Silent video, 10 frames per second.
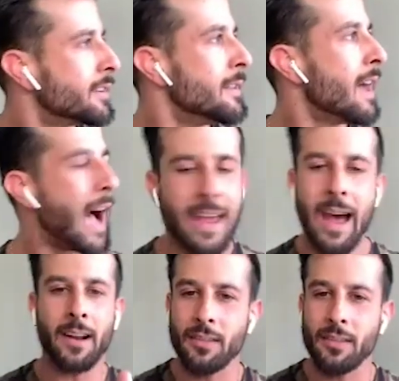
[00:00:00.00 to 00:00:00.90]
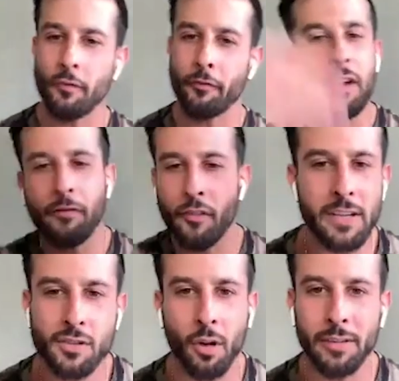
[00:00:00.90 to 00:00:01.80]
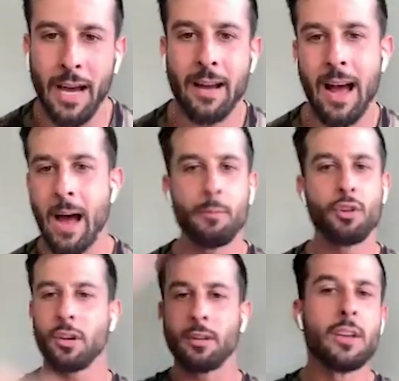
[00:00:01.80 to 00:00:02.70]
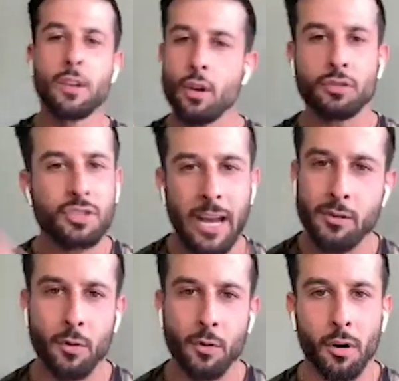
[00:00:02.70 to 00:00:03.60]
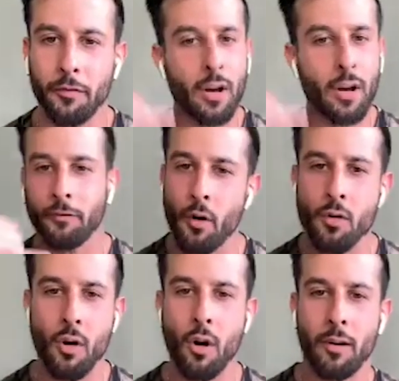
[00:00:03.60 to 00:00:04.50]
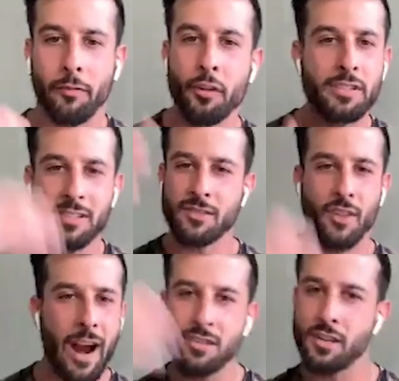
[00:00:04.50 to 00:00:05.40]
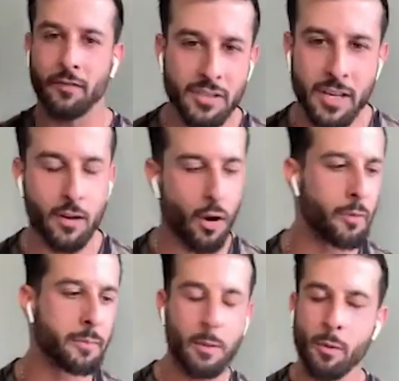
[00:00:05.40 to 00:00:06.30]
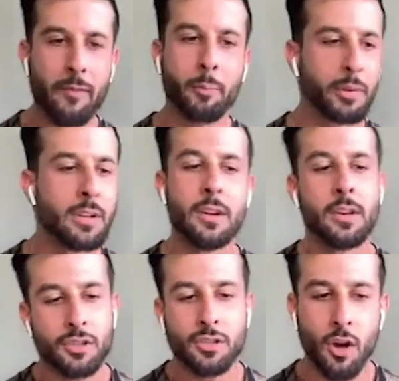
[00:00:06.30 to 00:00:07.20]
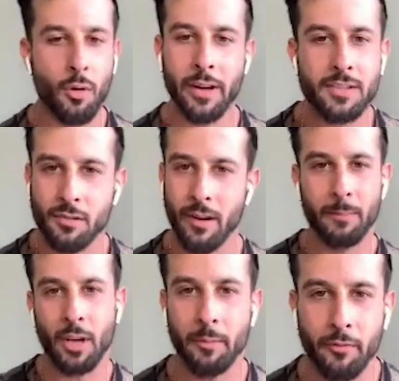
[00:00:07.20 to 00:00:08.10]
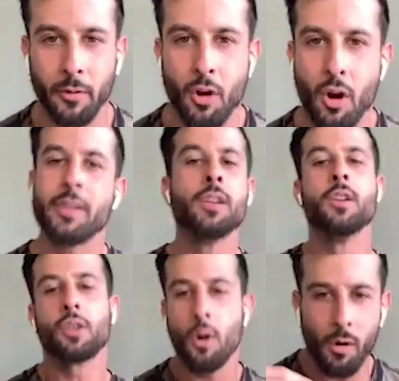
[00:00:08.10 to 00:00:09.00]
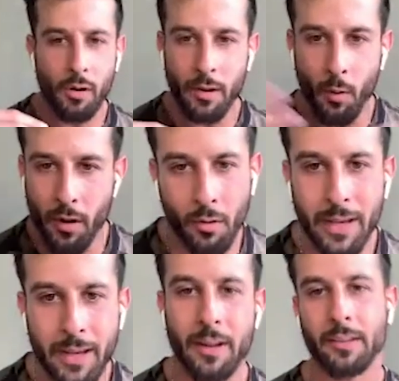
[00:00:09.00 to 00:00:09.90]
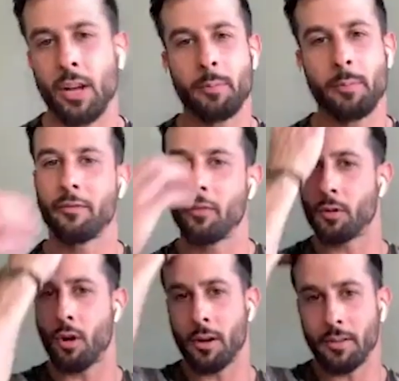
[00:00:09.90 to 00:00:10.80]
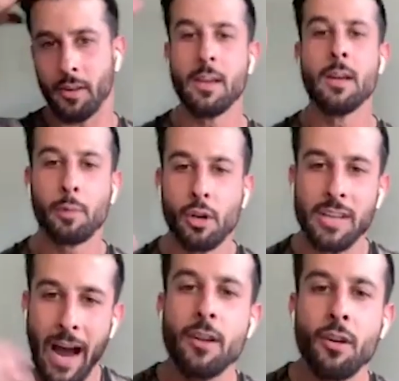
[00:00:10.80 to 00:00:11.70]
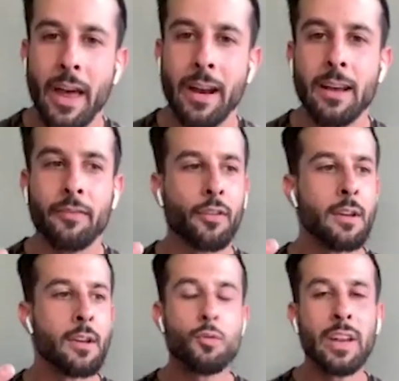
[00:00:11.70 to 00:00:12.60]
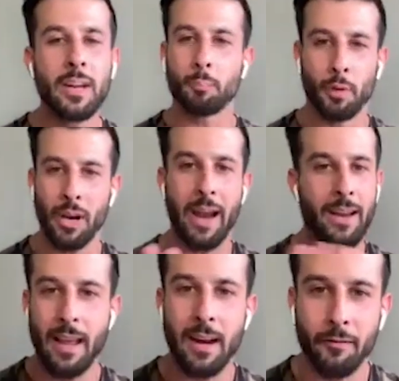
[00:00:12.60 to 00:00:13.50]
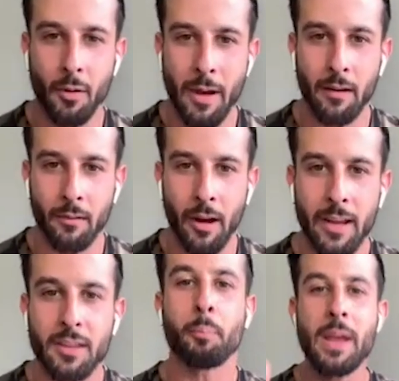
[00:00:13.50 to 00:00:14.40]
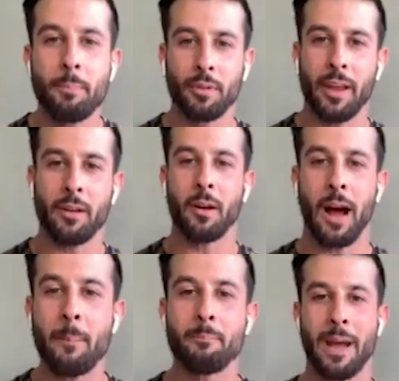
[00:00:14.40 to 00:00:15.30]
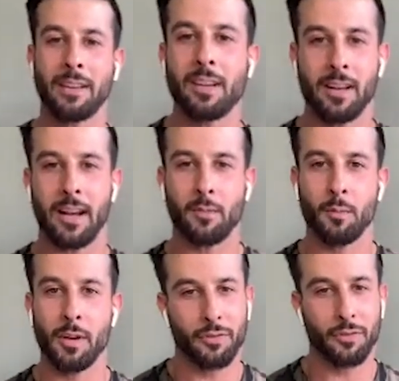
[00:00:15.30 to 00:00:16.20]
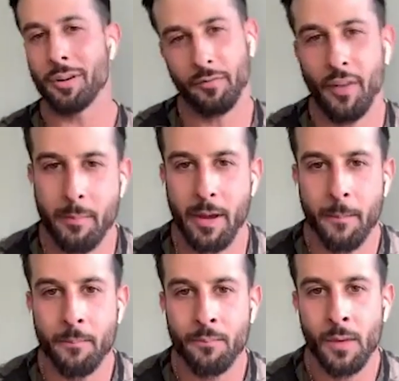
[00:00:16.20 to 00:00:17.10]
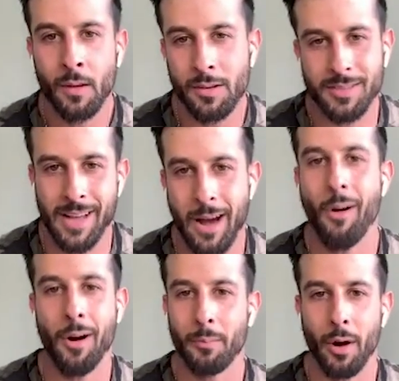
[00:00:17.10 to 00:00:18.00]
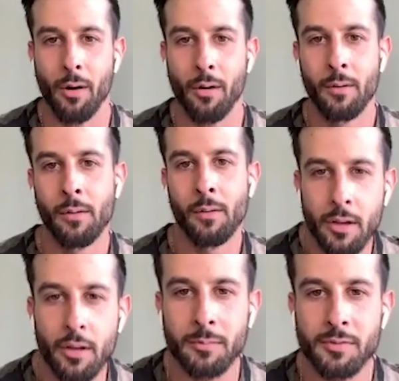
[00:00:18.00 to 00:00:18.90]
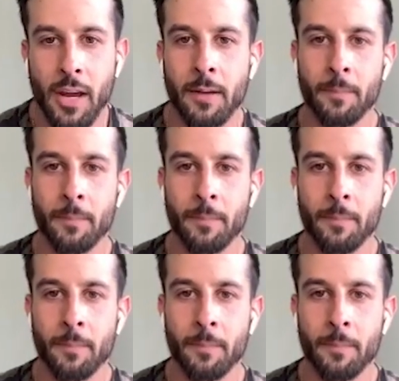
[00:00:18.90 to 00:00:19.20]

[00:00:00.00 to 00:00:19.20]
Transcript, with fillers: I got a freefitnesscall.com. You can, you know, schedule a fucking phone call, a free strategy physique call with me, whatever. But just go on Instagram, type in Phil McCarthy. Go on the on the internet, type in Phil McCarthy, because I know that if we didn't put any of that info out, right, the people that are I'm meant to connect with, they're gonna find me, because it's not mm. hard, bro. You know what I'm saying?